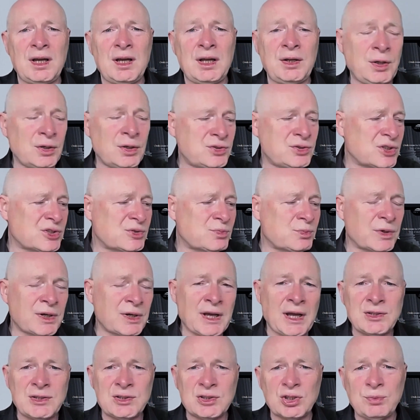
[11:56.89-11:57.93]
not just
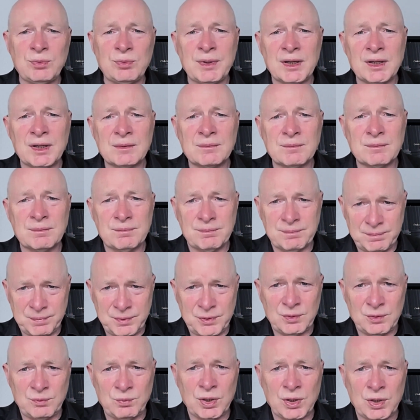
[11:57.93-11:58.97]
what I do, but
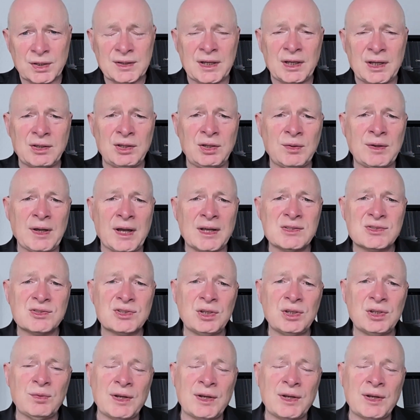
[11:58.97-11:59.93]
good work that you guys